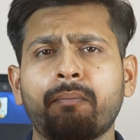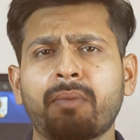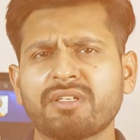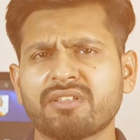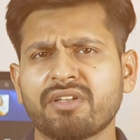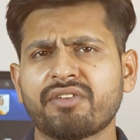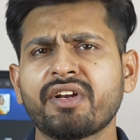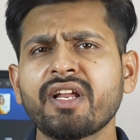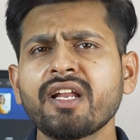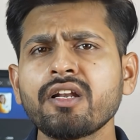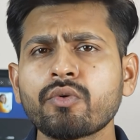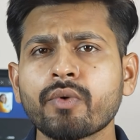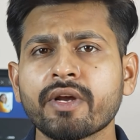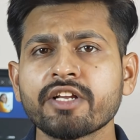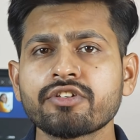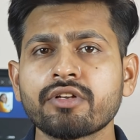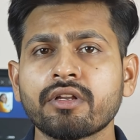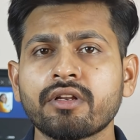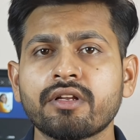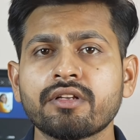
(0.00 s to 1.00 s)
But the real
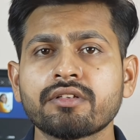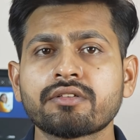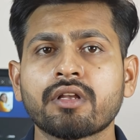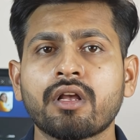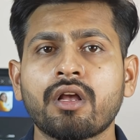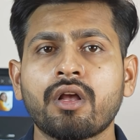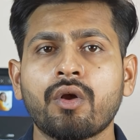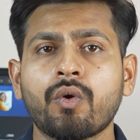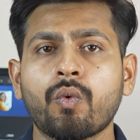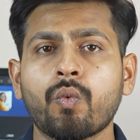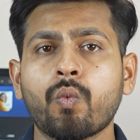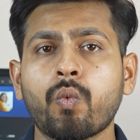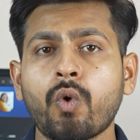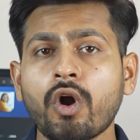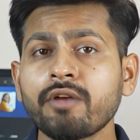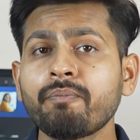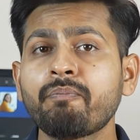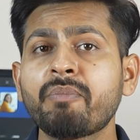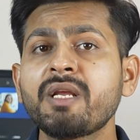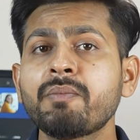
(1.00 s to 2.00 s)
question is
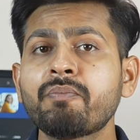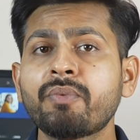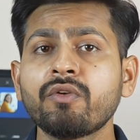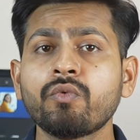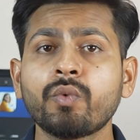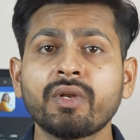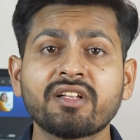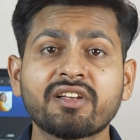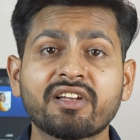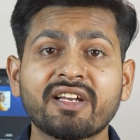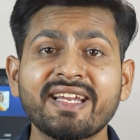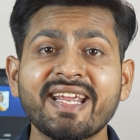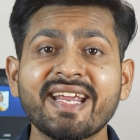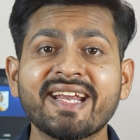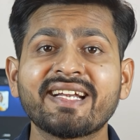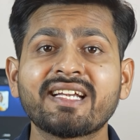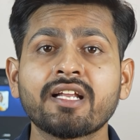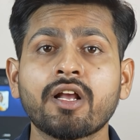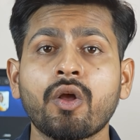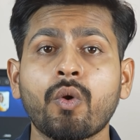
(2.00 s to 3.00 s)
what people will
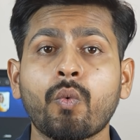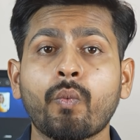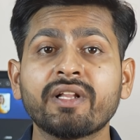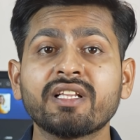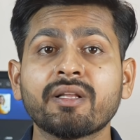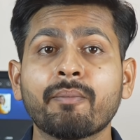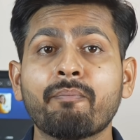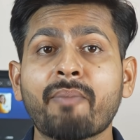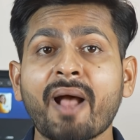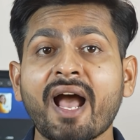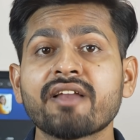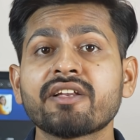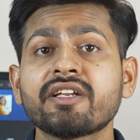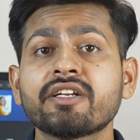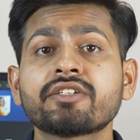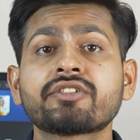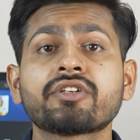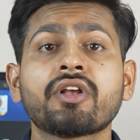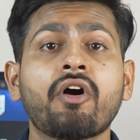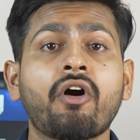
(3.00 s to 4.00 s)
create when the
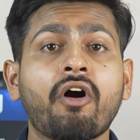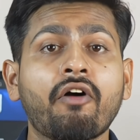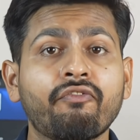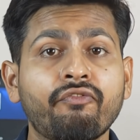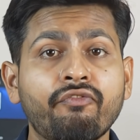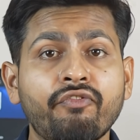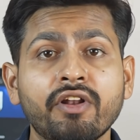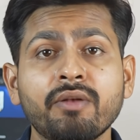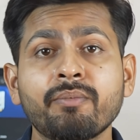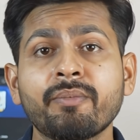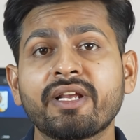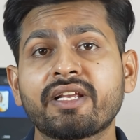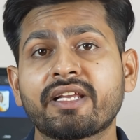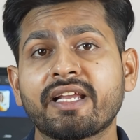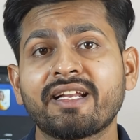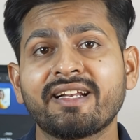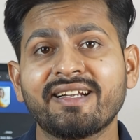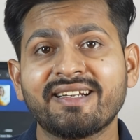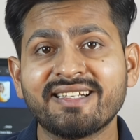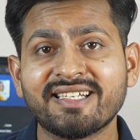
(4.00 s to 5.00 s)
barriers of
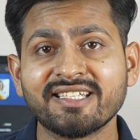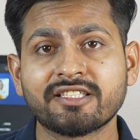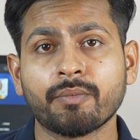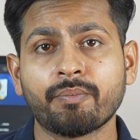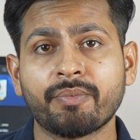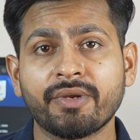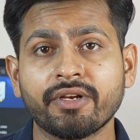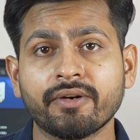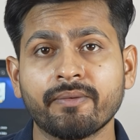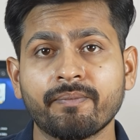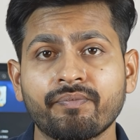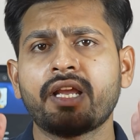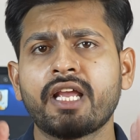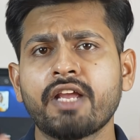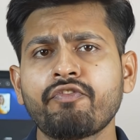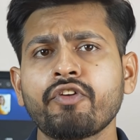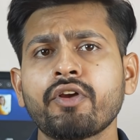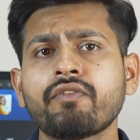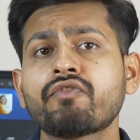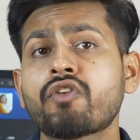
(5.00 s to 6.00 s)
filmmaking disappear.
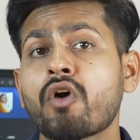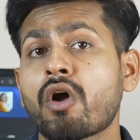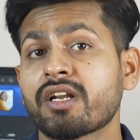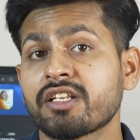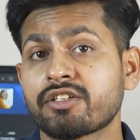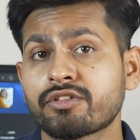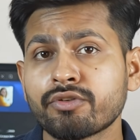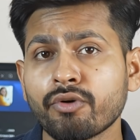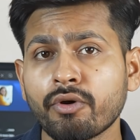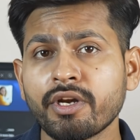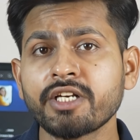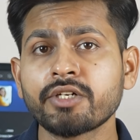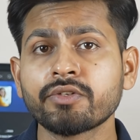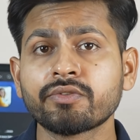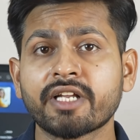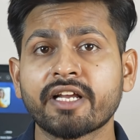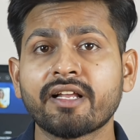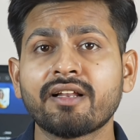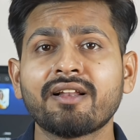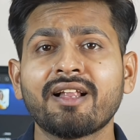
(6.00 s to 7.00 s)
If you have got a story
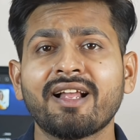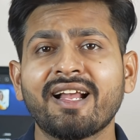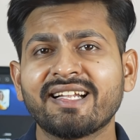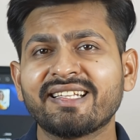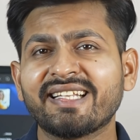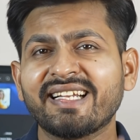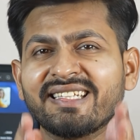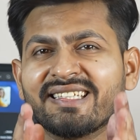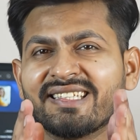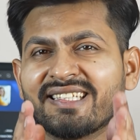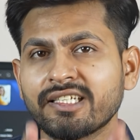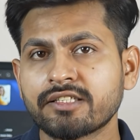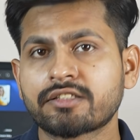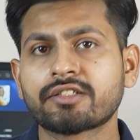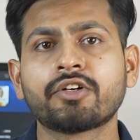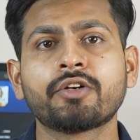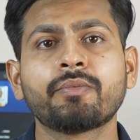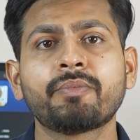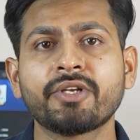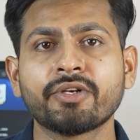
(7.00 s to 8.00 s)
to tell, then
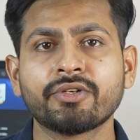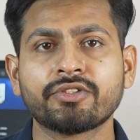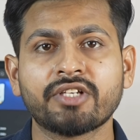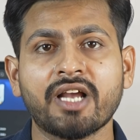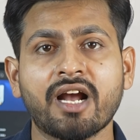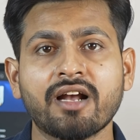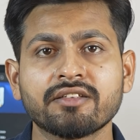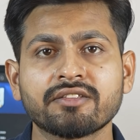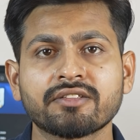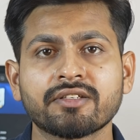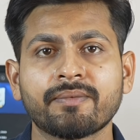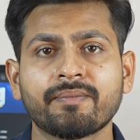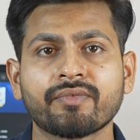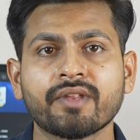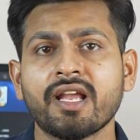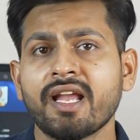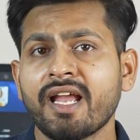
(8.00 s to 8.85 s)
this could be your chance.